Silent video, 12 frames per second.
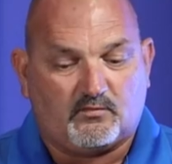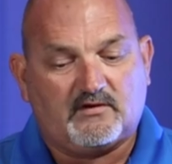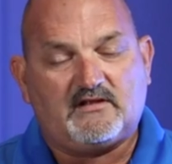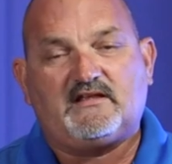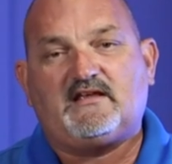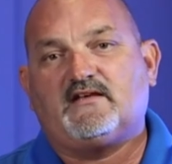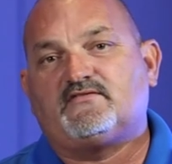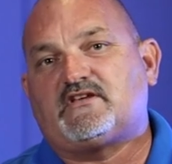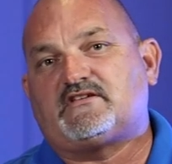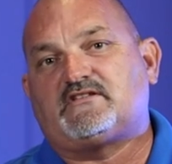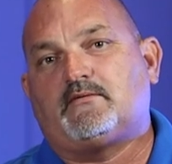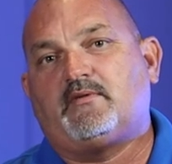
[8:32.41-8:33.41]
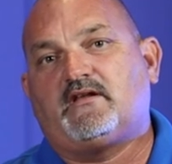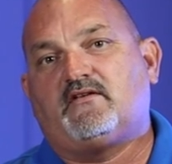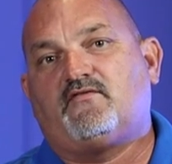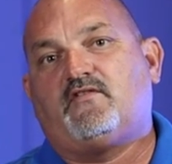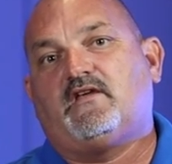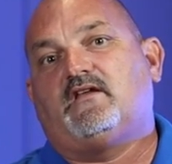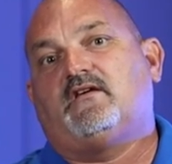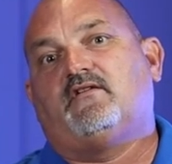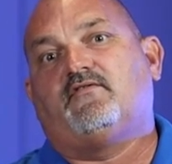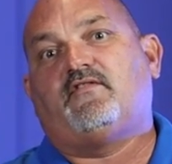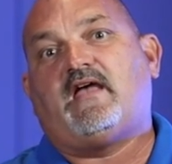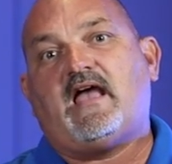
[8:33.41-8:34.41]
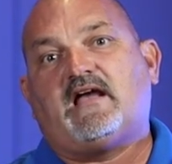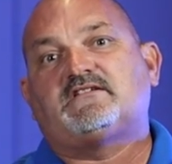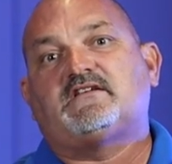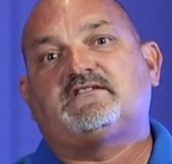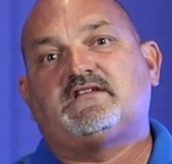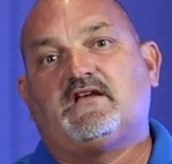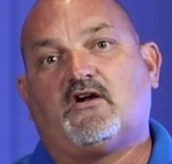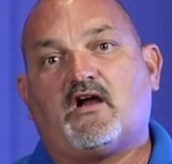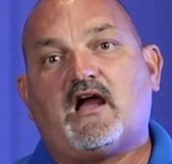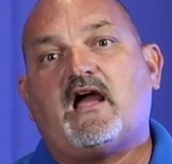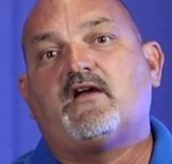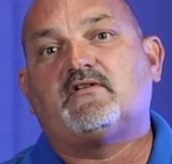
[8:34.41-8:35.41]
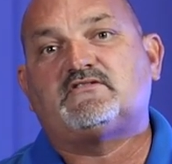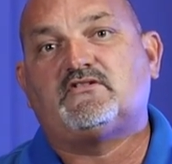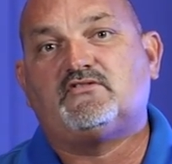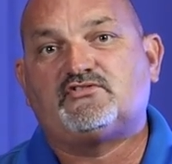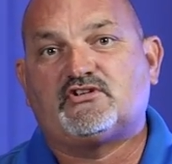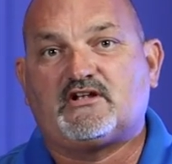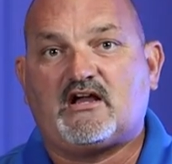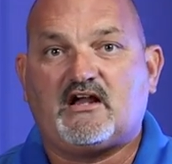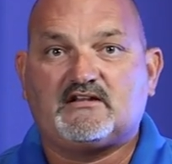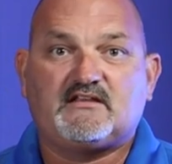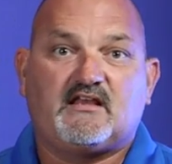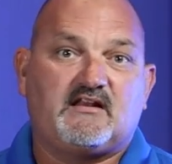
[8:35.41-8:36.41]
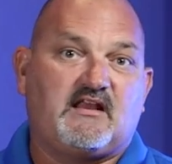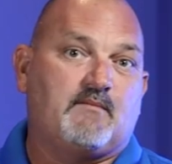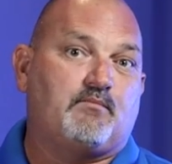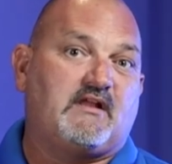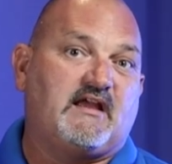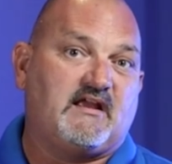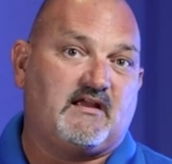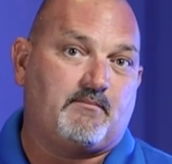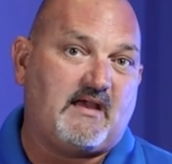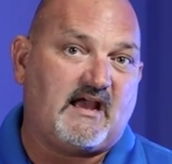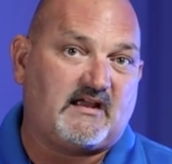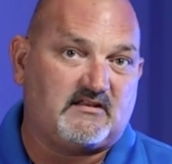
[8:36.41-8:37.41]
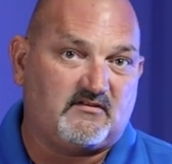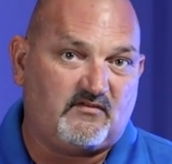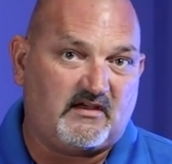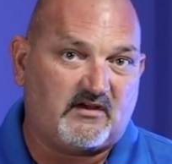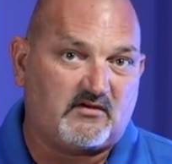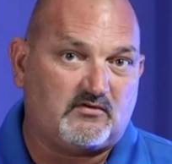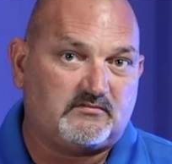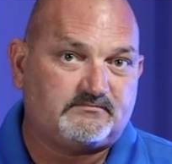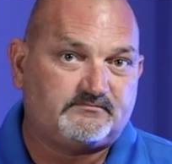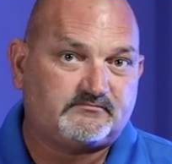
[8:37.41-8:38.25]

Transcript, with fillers: really gives us the benefit of accessing our high resolution content and playing it back in the vehicle.